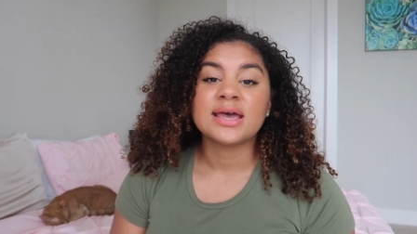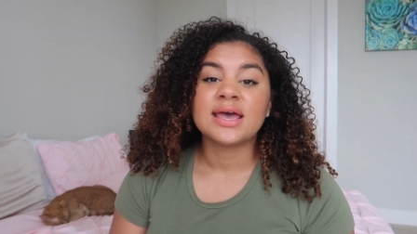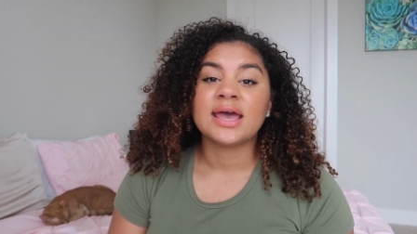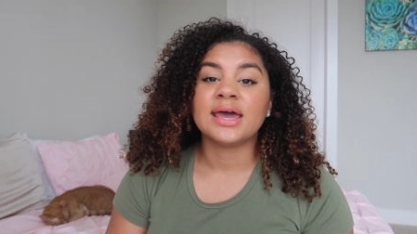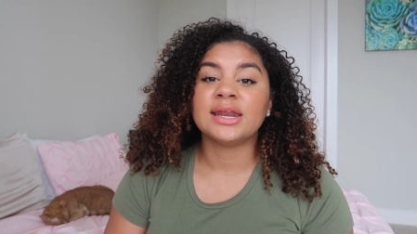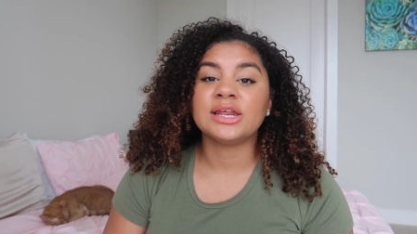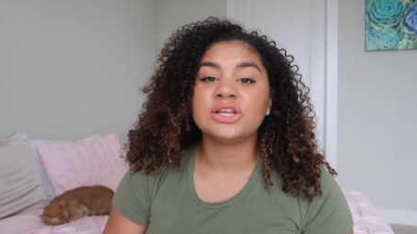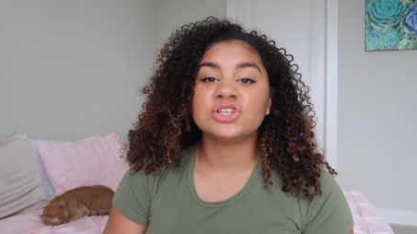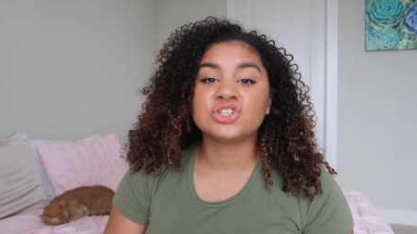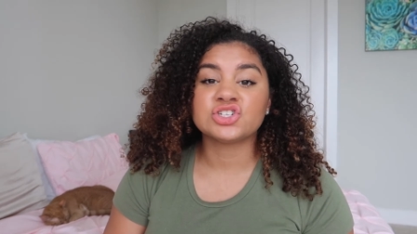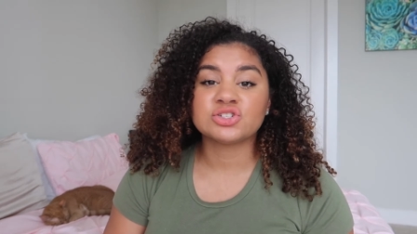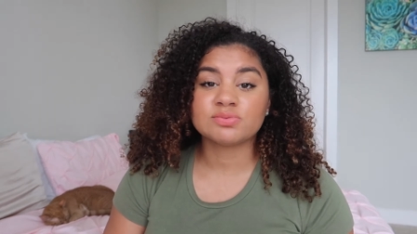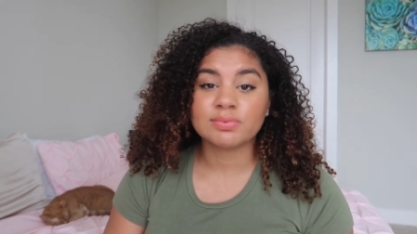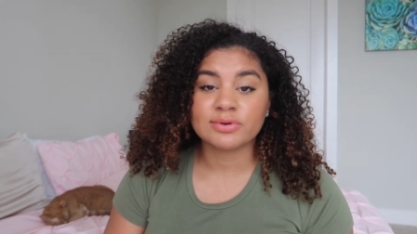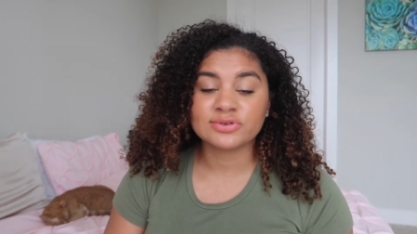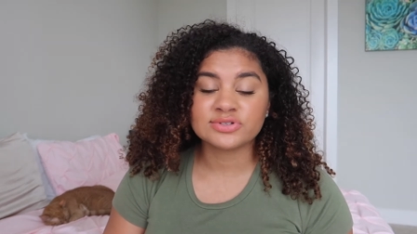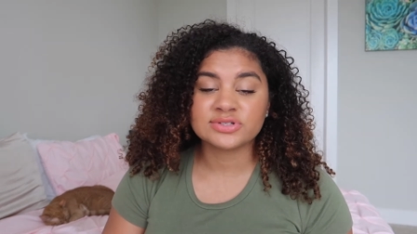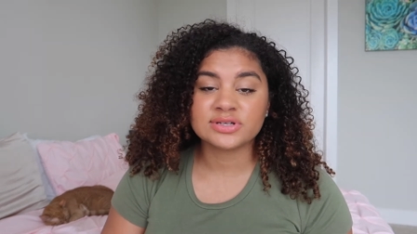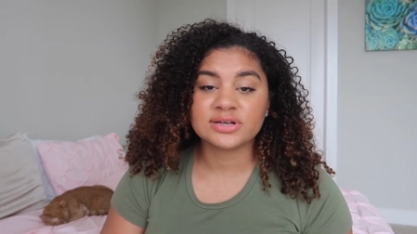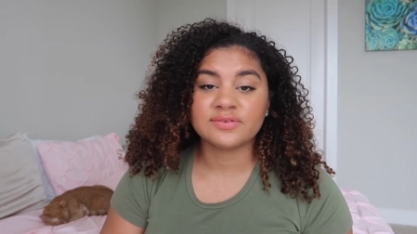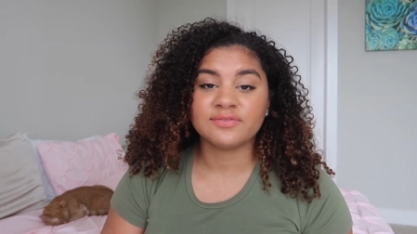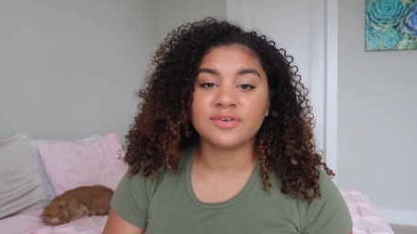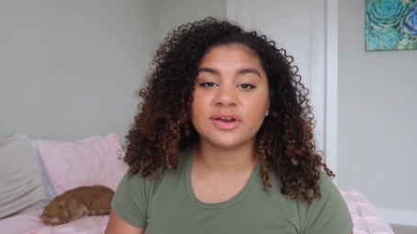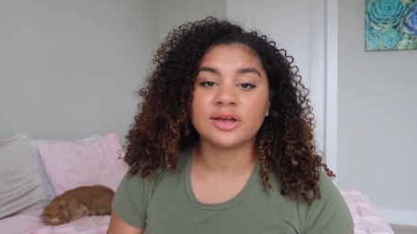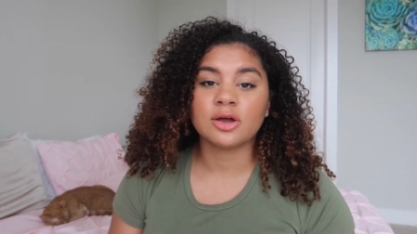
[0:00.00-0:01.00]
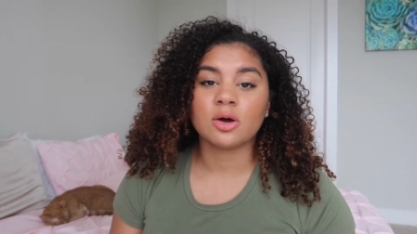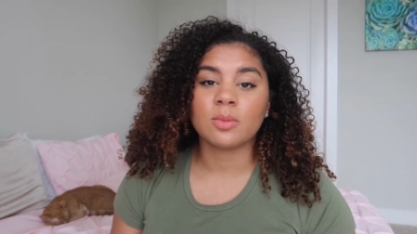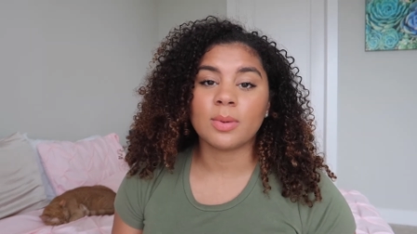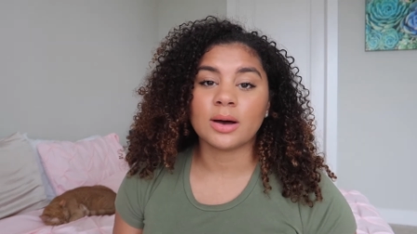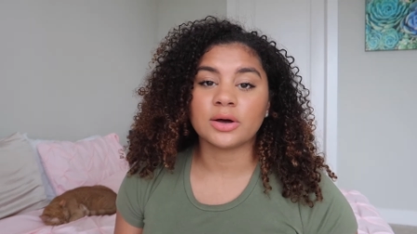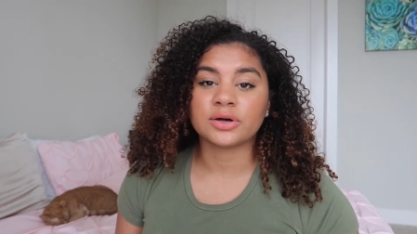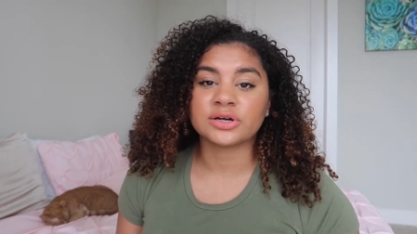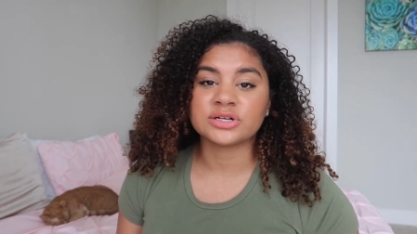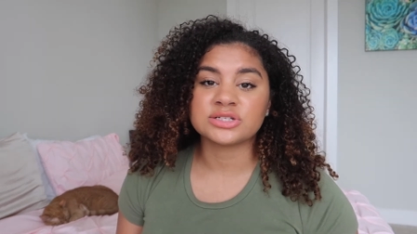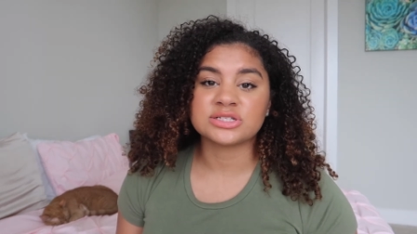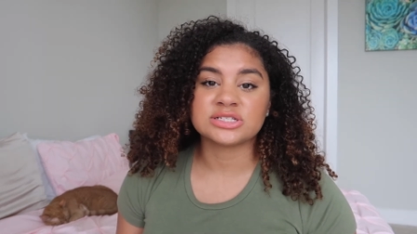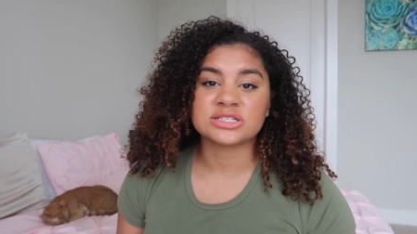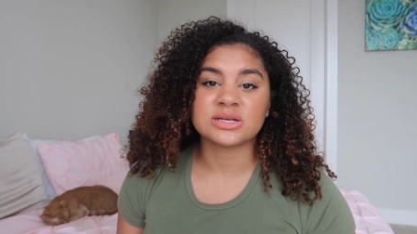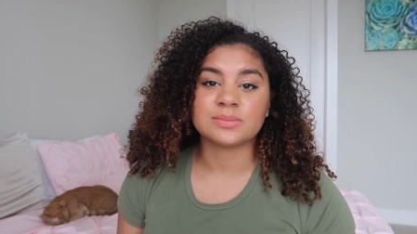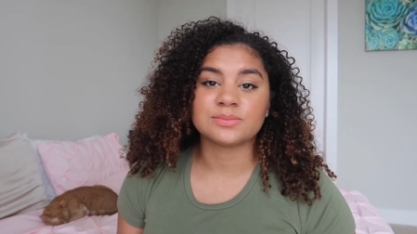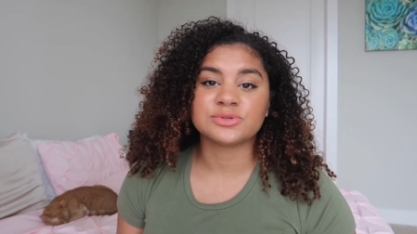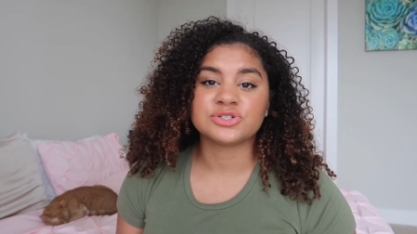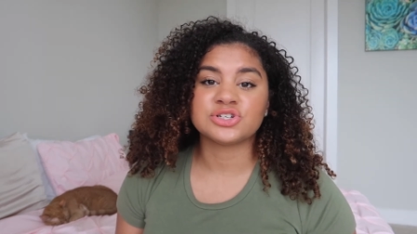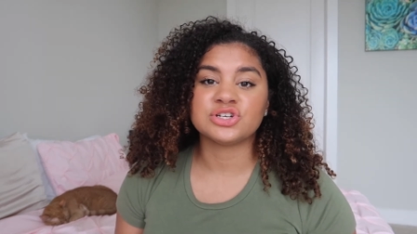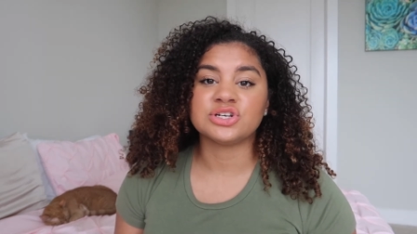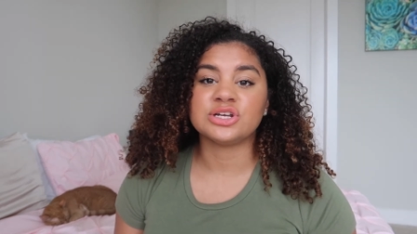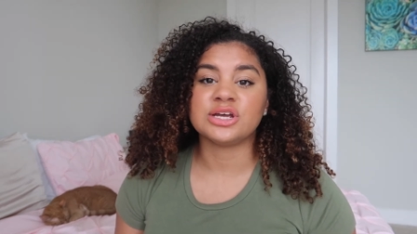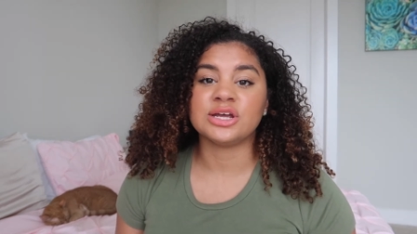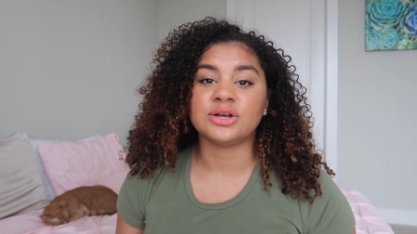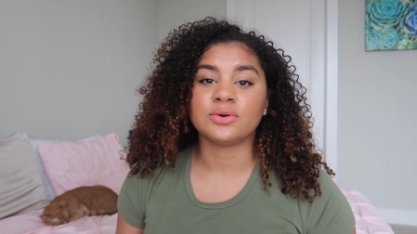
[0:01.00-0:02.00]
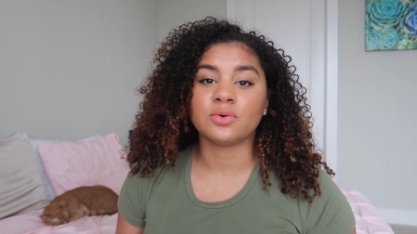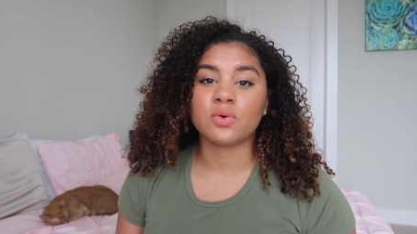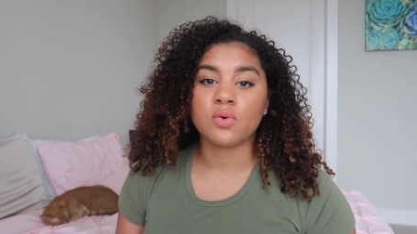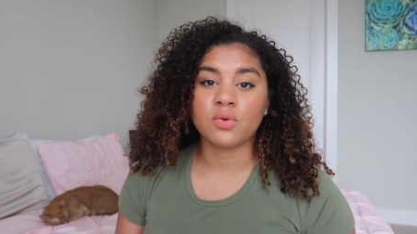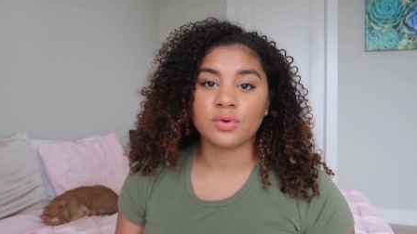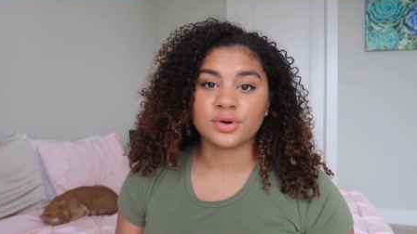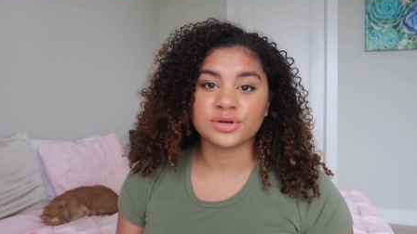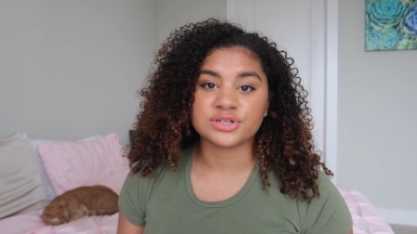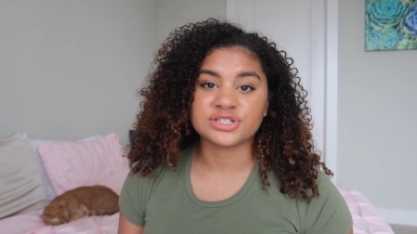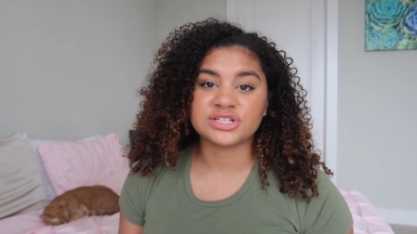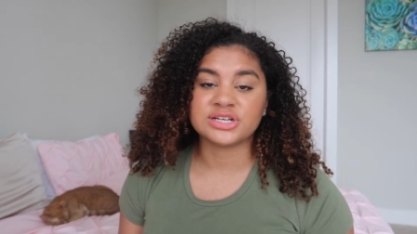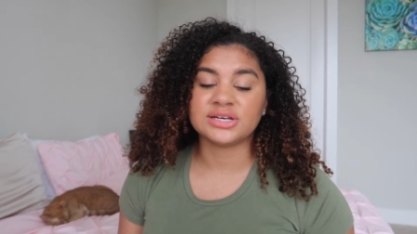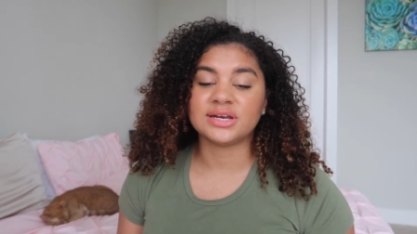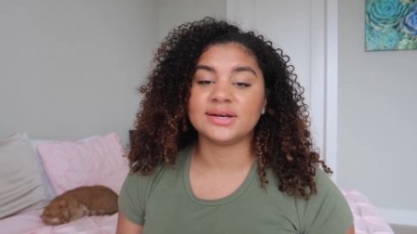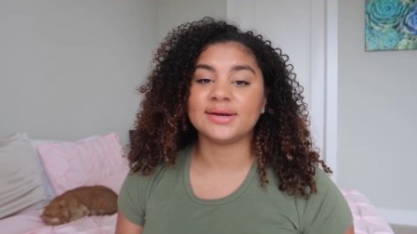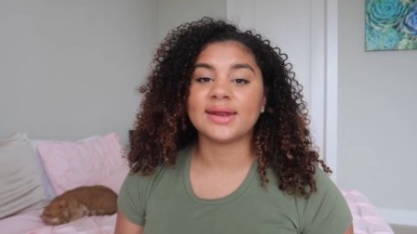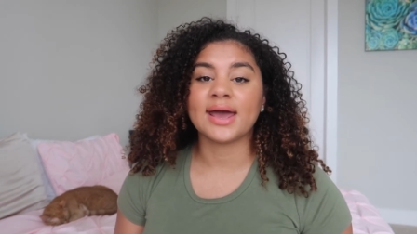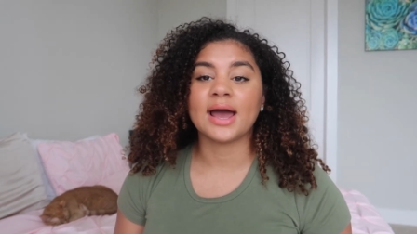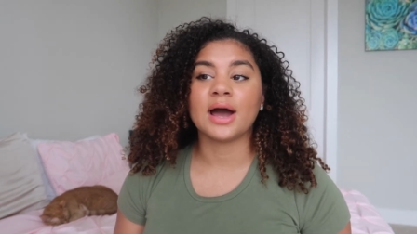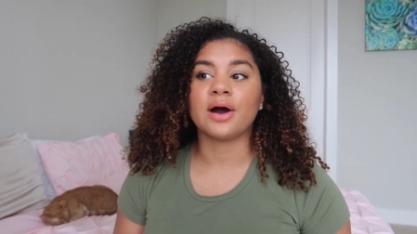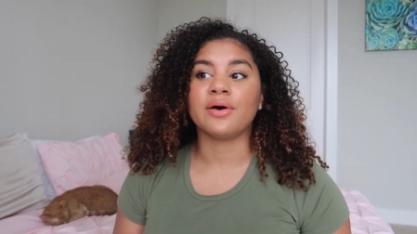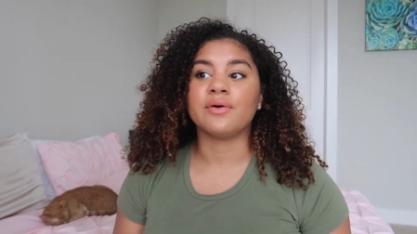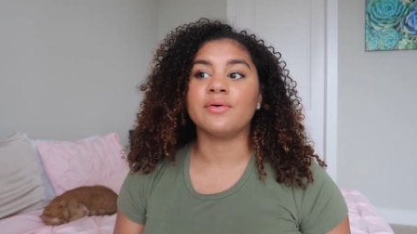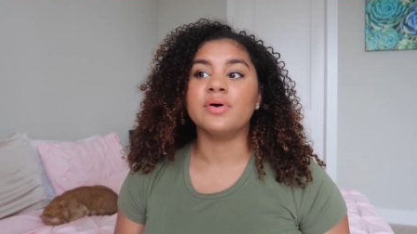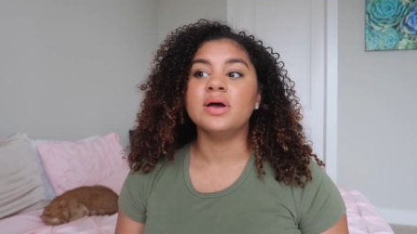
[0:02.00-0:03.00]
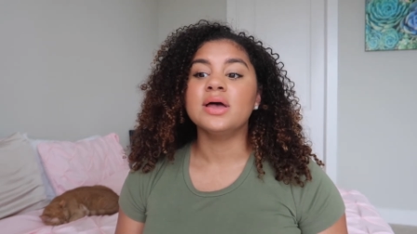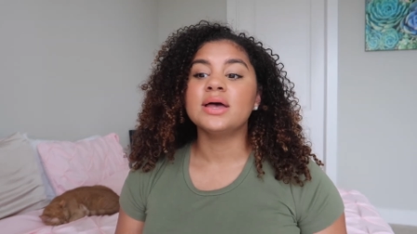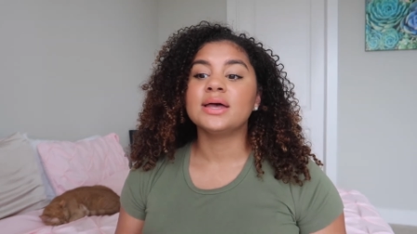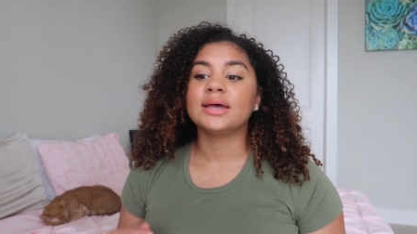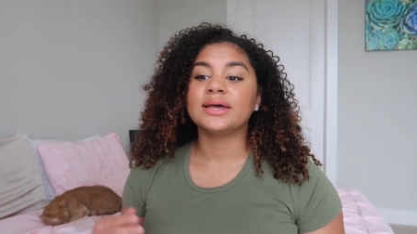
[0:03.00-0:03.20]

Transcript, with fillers: and he just posted a video about consumption in quarantine and how